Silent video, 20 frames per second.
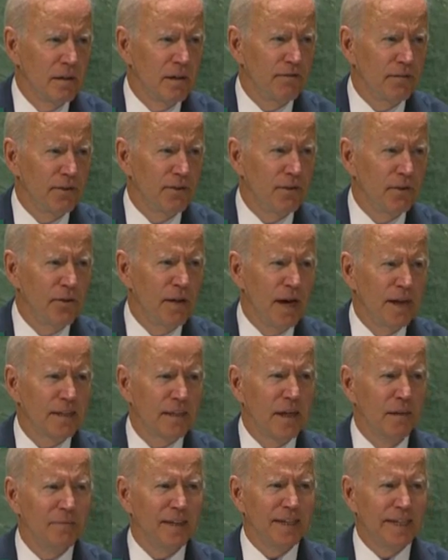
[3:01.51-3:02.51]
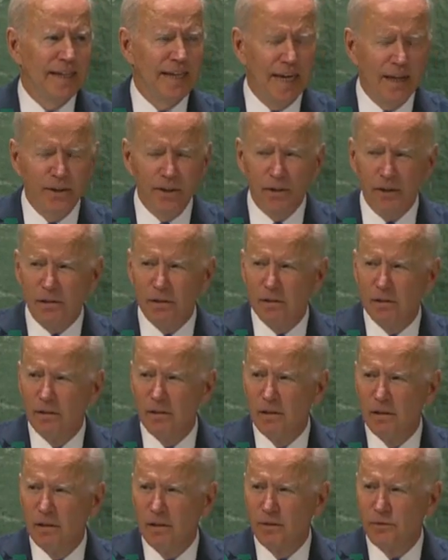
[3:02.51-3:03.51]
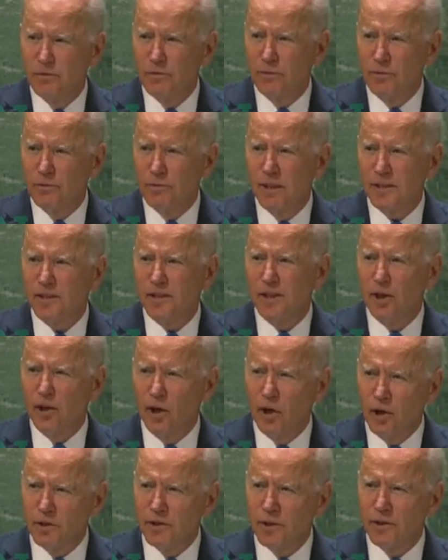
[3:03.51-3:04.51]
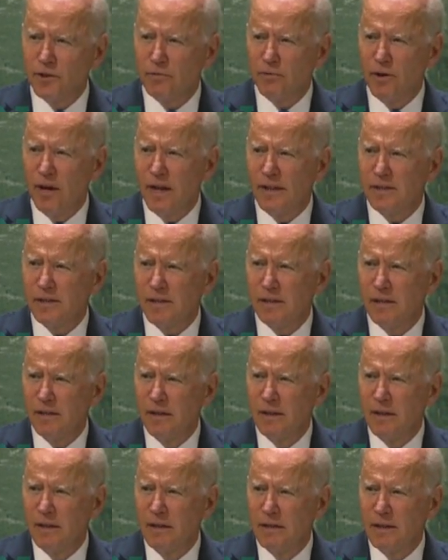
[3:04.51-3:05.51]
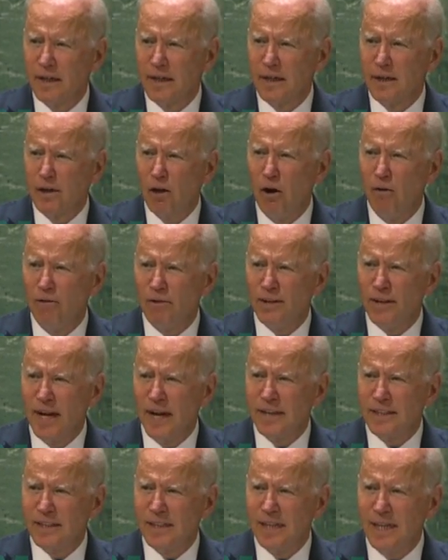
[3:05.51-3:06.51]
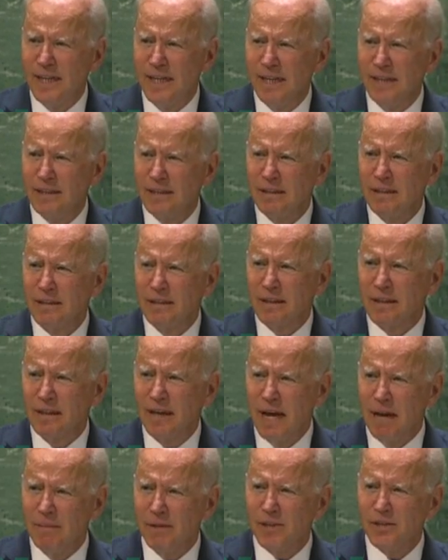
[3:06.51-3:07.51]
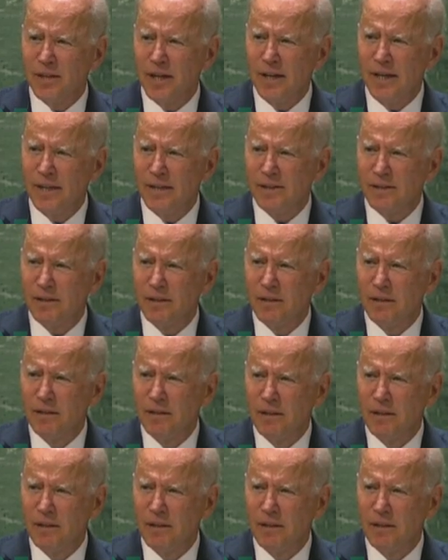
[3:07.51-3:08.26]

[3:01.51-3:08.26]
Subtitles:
if we do not come together to address the urgent threats like COVID-19 and climate change,